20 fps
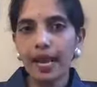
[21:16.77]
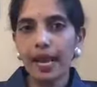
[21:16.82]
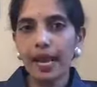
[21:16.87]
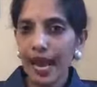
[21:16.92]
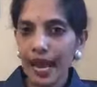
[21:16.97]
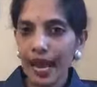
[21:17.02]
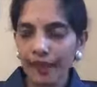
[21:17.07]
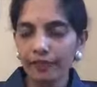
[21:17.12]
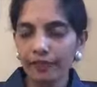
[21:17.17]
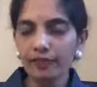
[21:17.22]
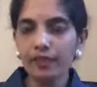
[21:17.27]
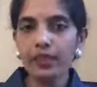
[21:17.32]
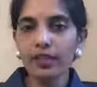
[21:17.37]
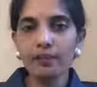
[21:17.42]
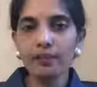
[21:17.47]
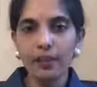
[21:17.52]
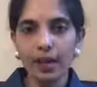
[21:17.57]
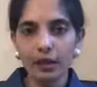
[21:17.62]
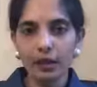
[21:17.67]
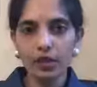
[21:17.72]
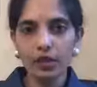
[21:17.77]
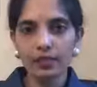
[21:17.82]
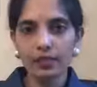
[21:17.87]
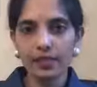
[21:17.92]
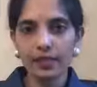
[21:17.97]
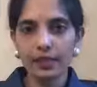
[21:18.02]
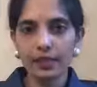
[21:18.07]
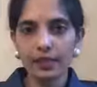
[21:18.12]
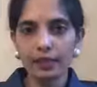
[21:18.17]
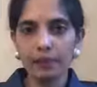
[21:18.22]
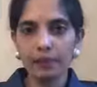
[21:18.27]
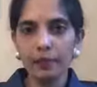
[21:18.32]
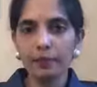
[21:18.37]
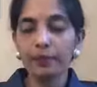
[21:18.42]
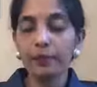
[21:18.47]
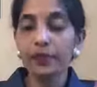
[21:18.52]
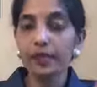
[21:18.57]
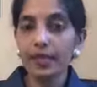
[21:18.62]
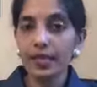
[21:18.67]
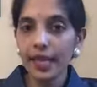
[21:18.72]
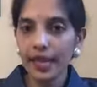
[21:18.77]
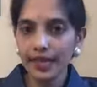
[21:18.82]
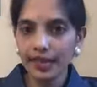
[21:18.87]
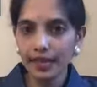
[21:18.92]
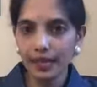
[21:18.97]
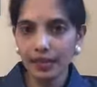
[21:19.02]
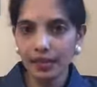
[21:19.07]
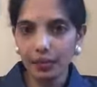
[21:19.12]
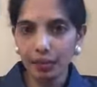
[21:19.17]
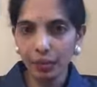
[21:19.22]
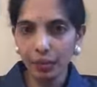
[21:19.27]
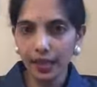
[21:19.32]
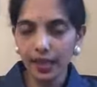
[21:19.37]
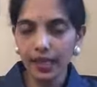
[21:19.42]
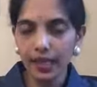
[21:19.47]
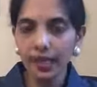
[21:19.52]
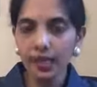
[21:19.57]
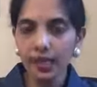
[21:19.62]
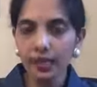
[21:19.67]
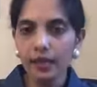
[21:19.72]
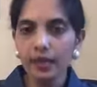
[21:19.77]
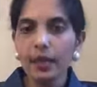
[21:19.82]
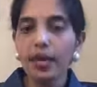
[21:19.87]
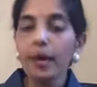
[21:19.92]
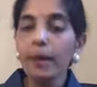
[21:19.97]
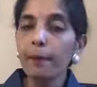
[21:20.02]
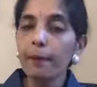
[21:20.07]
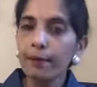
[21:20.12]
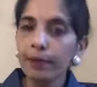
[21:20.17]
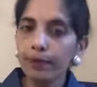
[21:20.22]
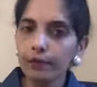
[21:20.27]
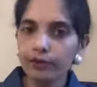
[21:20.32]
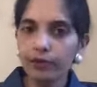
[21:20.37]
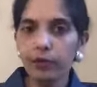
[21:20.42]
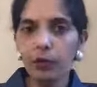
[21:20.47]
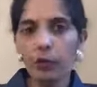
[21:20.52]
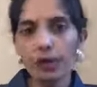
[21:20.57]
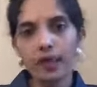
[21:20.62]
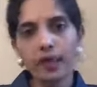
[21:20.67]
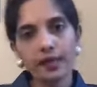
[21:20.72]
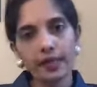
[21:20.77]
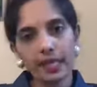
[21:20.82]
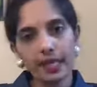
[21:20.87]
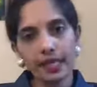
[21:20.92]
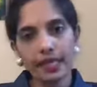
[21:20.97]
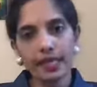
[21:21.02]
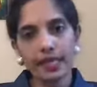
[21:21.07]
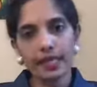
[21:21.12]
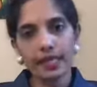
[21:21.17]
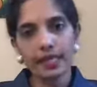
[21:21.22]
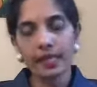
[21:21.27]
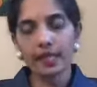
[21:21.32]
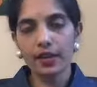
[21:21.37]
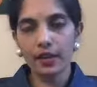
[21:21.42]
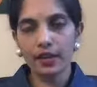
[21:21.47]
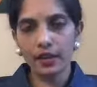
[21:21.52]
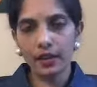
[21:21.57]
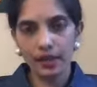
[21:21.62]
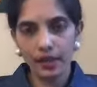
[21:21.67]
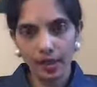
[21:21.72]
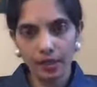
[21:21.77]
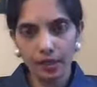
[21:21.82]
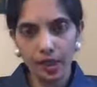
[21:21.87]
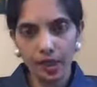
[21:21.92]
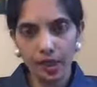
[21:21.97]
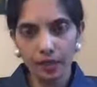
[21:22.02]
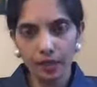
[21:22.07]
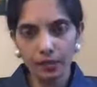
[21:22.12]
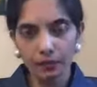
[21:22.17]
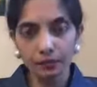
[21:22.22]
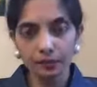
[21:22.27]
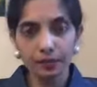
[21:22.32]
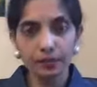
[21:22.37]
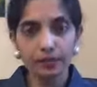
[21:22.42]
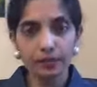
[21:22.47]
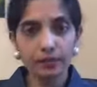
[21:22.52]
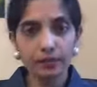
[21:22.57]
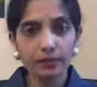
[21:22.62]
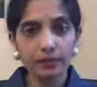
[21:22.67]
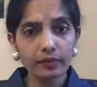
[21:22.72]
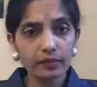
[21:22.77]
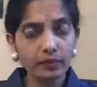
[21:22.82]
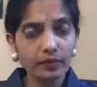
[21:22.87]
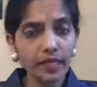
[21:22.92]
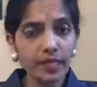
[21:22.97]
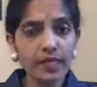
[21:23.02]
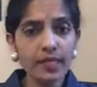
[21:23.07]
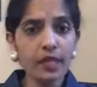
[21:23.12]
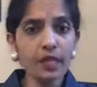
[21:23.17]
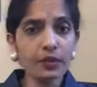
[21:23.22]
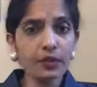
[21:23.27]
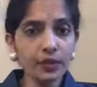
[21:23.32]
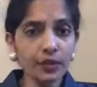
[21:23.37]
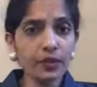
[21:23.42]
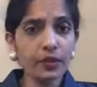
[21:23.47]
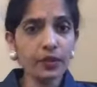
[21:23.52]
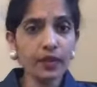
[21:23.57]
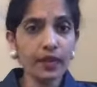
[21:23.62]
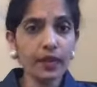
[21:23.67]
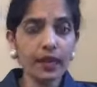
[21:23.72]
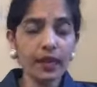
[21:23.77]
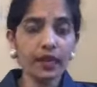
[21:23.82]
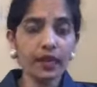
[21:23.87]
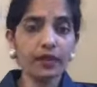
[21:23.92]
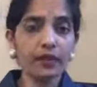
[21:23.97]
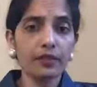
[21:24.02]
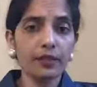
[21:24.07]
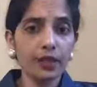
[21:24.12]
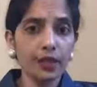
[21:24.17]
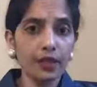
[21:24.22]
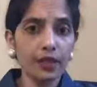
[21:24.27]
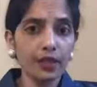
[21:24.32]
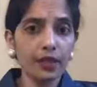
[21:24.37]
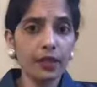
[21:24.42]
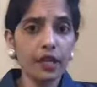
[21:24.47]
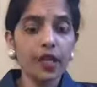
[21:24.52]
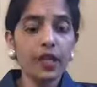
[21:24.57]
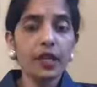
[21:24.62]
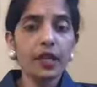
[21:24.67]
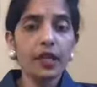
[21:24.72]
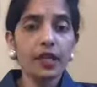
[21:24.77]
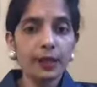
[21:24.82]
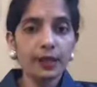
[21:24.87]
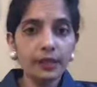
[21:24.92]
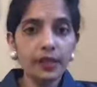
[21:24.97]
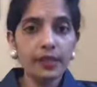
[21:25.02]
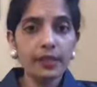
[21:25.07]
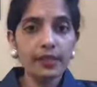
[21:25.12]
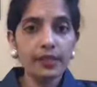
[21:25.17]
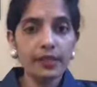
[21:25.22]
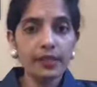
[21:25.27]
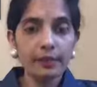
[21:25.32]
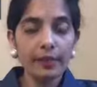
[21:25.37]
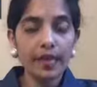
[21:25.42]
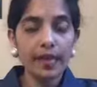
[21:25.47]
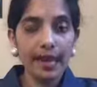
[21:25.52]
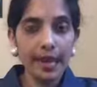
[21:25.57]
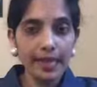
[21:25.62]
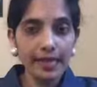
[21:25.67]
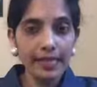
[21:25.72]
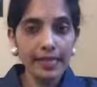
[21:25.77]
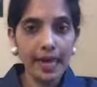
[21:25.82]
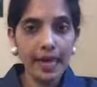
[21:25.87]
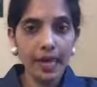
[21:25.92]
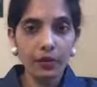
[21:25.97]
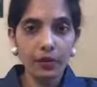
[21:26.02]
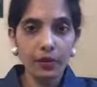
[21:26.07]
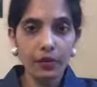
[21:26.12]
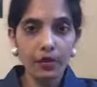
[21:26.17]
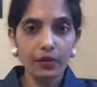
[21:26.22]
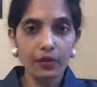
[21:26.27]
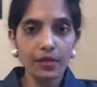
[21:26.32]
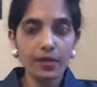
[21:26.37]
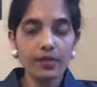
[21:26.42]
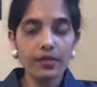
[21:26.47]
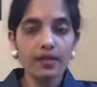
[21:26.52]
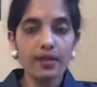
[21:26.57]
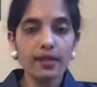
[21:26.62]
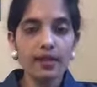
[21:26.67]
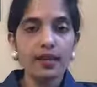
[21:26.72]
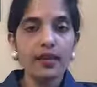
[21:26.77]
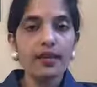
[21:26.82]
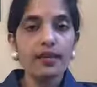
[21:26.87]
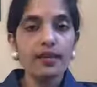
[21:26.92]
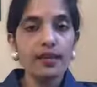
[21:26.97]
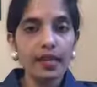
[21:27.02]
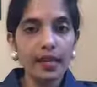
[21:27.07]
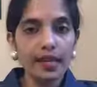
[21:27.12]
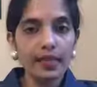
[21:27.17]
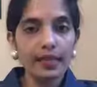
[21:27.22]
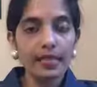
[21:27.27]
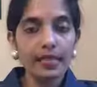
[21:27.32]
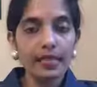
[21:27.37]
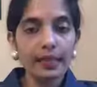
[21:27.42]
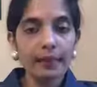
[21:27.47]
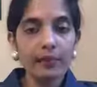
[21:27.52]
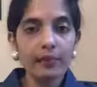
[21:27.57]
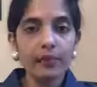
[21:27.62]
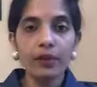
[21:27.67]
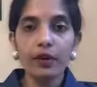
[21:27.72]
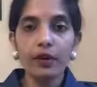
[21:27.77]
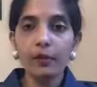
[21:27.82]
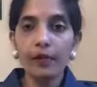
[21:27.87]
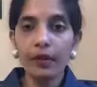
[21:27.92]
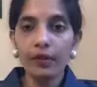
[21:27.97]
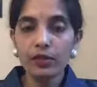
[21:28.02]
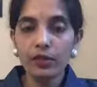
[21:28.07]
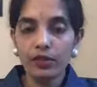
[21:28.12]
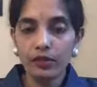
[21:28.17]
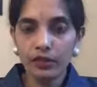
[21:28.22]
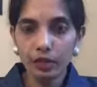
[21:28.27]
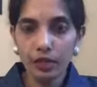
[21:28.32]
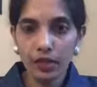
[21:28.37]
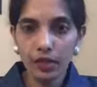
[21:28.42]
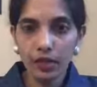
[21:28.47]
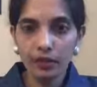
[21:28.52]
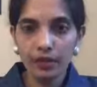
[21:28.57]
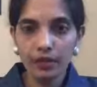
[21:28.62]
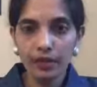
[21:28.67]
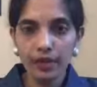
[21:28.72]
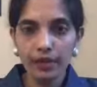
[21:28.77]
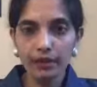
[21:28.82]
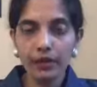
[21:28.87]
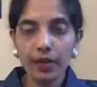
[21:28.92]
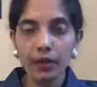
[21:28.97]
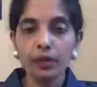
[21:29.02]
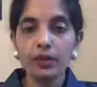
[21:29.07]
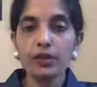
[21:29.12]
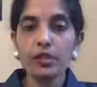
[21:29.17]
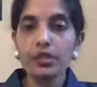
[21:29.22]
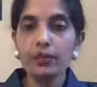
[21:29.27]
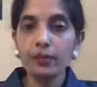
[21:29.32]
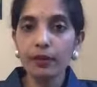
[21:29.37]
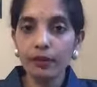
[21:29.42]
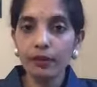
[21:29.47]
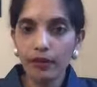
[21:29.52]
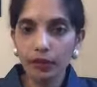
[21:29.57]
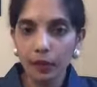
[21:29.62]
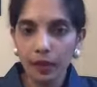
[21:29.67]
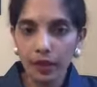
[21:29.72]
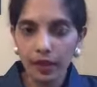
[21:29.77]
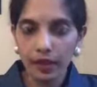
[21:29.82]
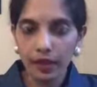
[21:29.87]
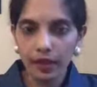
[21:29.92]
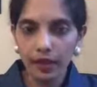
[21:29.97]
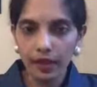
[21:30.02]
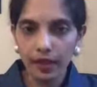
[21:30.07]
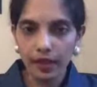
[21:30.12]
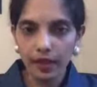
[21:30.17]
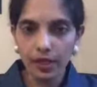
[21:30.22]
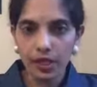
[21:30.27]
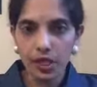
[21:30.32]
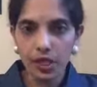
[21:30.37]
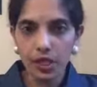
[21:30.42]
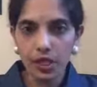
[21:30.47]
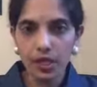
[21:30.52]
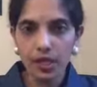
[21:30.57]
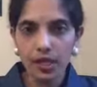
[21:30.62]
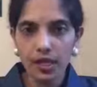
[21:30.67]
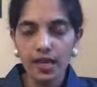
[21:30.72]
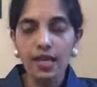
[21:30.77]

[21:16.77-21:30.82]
half the amount of sleep the next morning before they eat their lunch. So if you're used to sleeping 8 hours, then sleep for about 4 to 5 hours before your lunch.